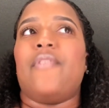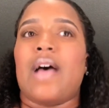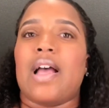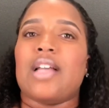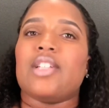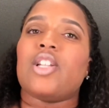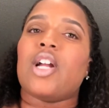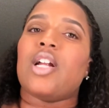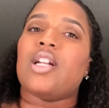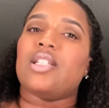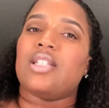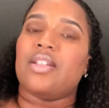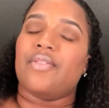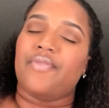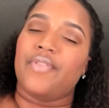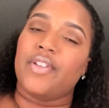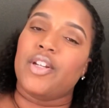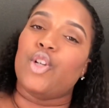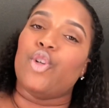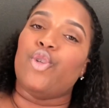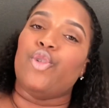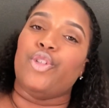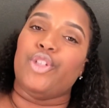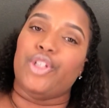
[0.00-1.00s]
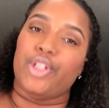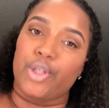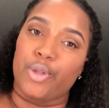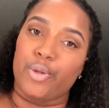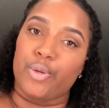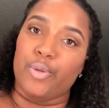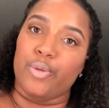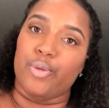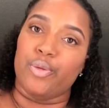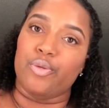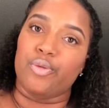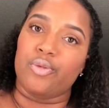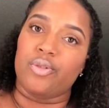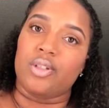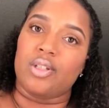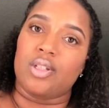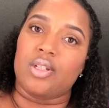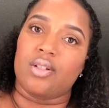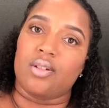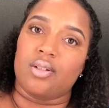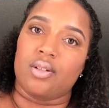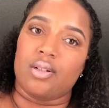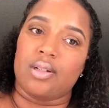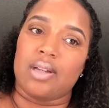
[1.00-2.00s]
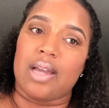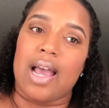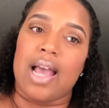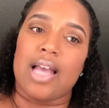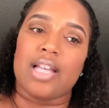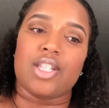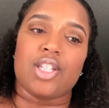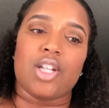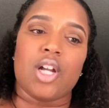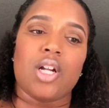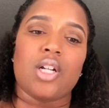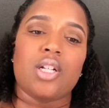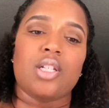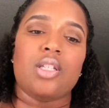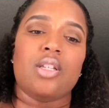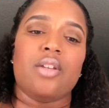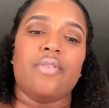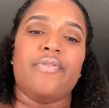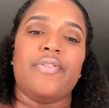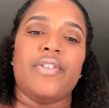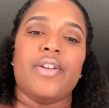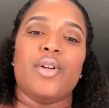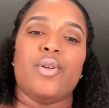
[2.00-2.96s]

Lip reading: started to feel used. I started to